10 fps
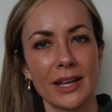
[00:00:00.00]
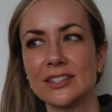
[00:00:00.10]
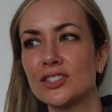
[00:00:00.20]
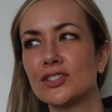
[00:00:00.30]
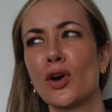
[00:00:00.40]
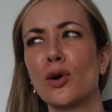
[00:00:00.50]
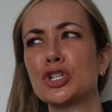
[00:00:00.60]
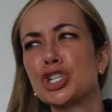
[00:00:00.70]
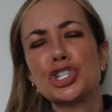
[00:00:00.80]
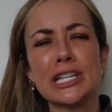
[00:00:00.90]
it's so
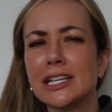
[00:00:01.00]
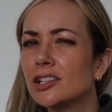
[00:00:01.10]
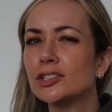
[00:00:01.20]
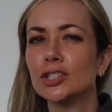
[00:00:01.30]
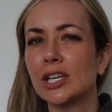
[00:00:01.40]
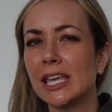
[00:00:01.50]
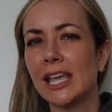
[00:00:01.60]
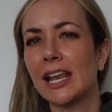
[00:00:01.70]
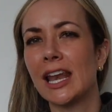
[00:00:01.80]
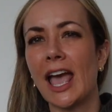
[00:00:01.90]
chic
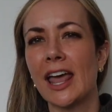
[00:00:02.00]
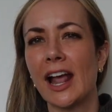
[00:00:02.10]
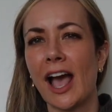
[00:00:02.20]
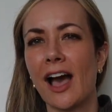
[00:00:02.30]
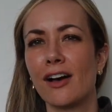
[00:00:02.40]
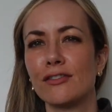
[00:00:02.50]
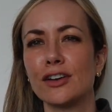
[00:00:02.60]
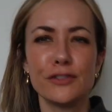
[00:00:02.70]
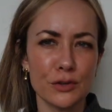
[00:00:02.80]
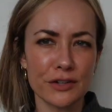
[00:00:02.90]
looking, and I have a
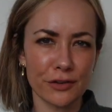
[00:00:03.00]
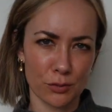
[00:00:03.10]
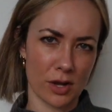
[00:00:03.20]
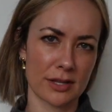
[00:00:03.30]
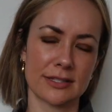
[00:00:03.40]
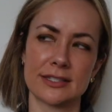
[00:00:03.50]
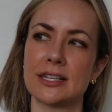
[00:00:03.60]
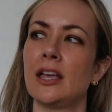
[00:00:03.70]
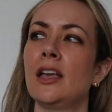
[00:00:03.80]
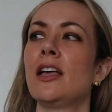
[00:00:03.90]
few different ones
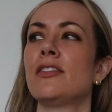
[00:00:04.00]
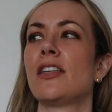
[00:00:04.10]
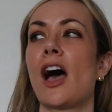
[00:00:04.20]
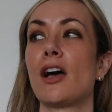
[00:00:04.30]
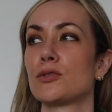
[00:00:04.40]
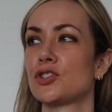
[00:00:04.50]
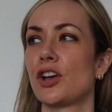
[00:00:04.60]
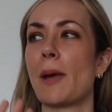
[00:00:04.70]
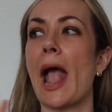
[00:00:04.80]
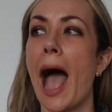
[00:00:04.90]
that I will
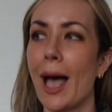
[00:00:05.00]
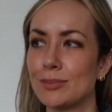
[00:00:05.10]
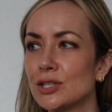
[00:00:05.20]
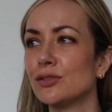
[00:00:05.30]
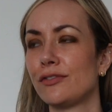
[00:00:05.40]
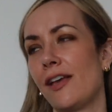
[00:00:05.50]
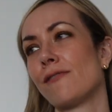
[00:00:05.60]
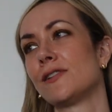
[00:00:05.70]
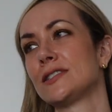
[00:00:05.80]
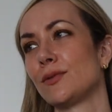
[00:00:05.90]
share my absolute
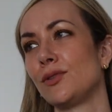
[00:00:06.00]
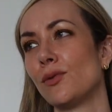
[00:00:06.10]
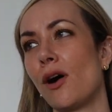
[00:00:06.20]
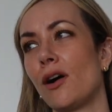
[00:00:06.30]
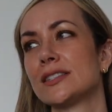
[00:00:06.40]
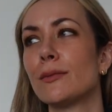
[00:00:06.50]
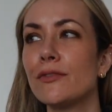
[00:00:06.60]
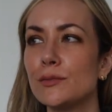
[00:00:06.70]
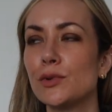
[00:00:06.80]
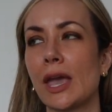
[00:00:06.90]
favorites with you all. Some of
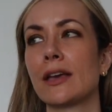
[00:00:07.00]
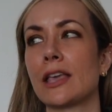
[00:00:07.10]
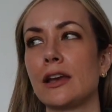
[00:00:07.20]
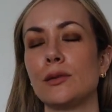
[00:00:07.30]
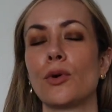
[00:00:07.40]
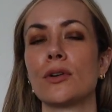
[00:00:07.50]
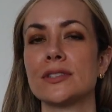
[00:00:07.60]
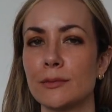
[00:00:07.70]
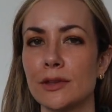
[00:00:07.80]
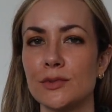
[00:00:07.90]
them you can't get anymore,
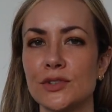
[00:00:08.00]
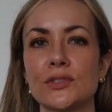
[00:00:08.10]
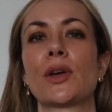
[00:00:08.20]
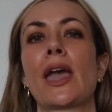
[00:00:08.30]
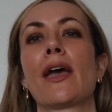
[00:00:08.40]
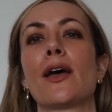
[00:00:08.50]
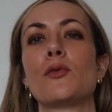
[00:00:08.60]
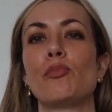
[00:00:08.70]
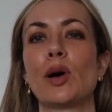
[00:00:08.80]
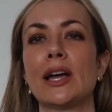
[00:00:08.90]
some of them you still
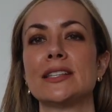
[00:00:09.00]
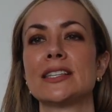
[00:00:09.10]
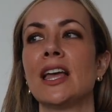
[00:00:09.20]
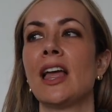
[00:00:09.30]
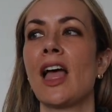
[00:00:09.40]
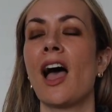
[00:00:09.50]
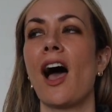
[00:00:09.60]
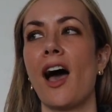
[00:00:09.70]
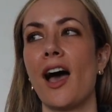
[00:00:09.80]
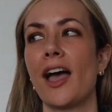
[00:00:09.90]
can, but
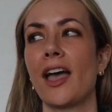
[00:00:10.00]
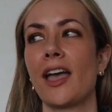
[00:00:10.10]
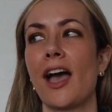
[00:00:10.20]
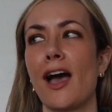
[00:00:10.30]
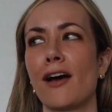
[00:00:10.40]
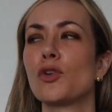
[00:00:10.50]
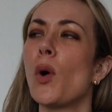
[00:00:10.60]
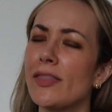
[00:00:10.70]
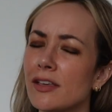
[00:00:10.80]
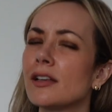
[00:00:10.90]
I have
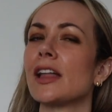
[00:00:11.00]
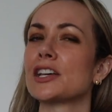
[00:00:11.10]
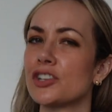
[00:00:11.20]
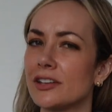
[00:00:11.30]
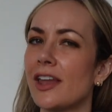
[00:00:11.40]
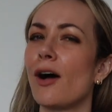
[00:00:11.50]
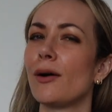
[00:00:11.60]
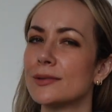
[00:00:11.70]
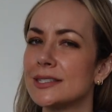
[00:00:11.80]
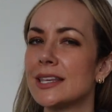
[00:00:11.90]
quite the collection now,
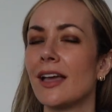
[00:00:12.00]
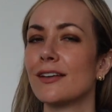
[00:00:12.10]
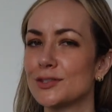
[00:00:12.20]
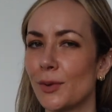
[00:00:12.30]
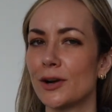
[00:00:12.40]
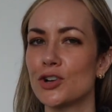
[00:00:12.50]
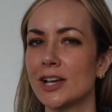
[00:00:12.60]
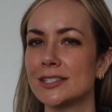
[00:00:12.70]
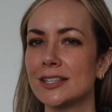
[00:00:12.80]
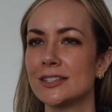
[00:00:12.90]
I would say, of sweater
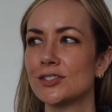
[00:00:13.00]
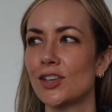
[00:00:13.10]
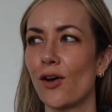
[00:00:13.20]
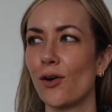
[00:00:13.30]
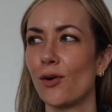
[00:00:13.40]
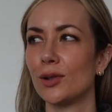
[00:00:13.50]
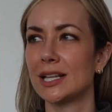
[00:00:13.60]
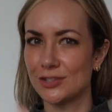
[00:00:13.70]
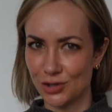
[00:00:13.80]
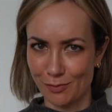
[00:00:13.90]
dresses, so
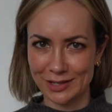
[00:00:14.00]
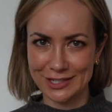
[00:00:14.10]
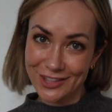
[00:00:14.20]
let's jump into